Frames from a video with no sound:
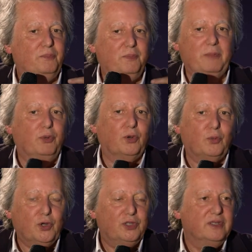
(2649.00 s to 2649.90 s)
people
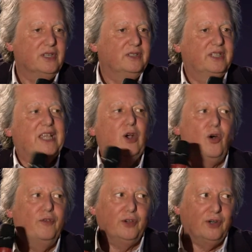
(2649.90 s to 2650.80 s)
would take
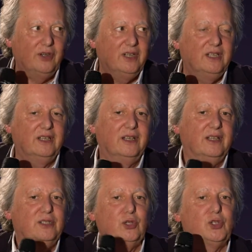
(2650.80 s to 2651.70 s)
over
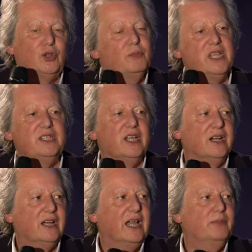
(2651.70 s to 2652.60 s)
social
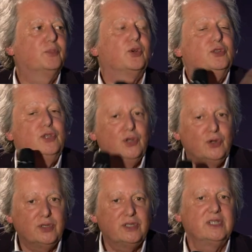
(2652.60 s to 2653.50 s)
media and
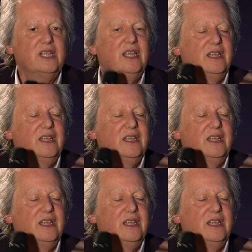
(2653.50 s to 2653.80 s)
produce